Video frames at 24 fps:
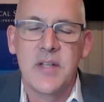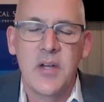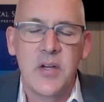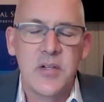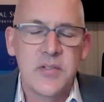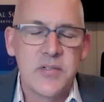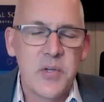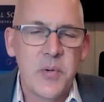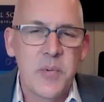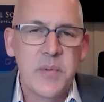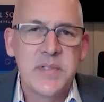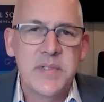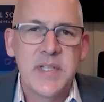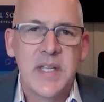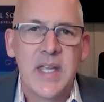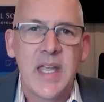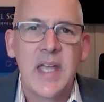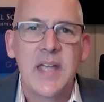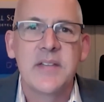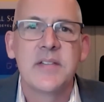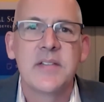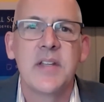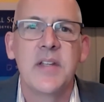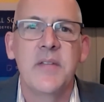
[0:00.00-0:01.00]
always the
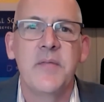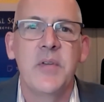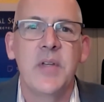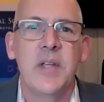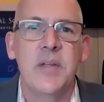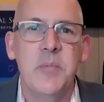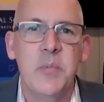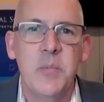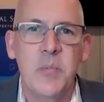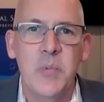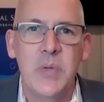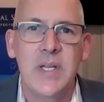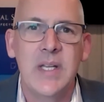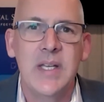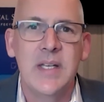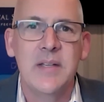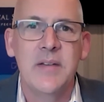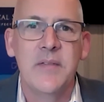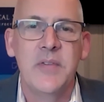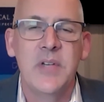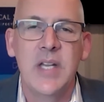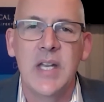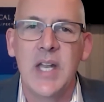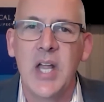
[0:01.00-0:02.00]
case, if you
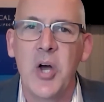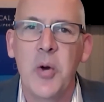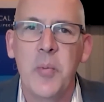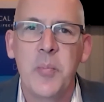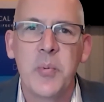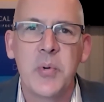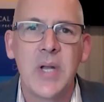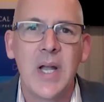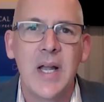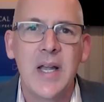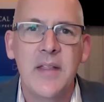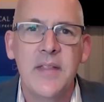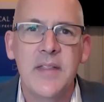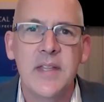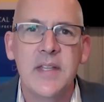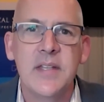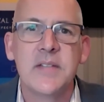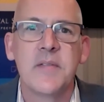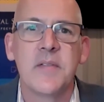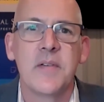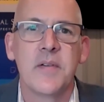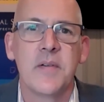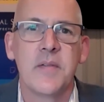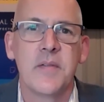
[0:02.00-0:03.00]
need help on any of
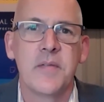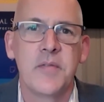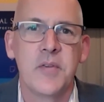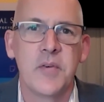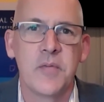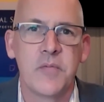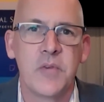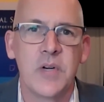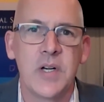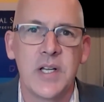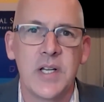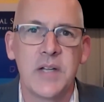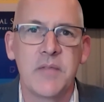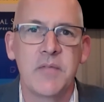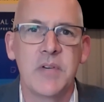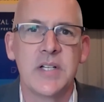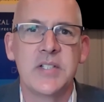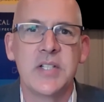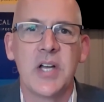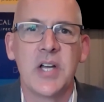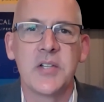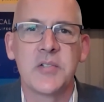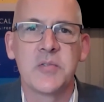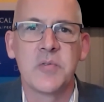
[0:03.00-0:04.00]
these, feel free to
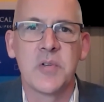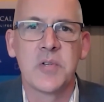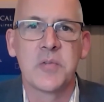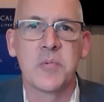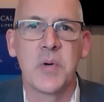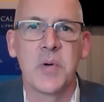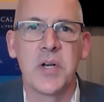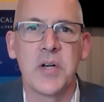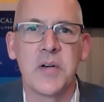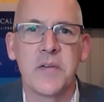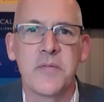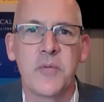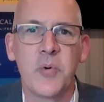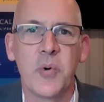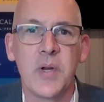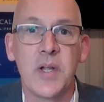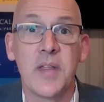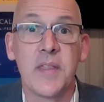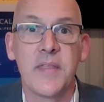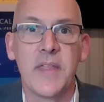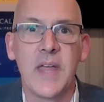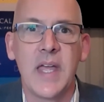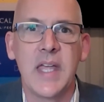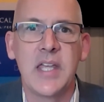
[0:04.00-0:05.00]
reach out to us. We're here for you.
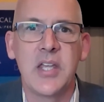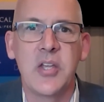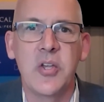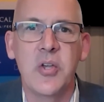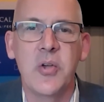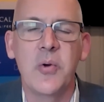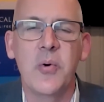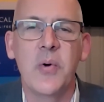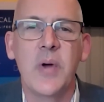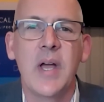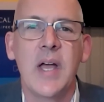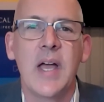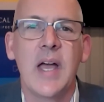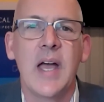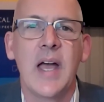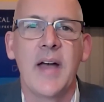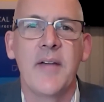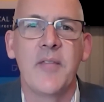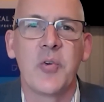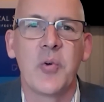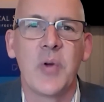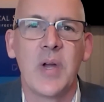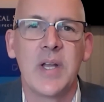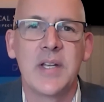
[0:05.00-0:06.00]
Thank you. Have
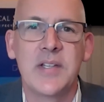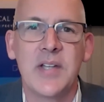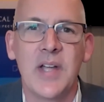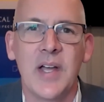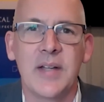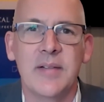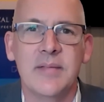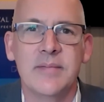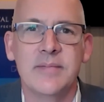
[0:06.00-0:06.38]
a great day.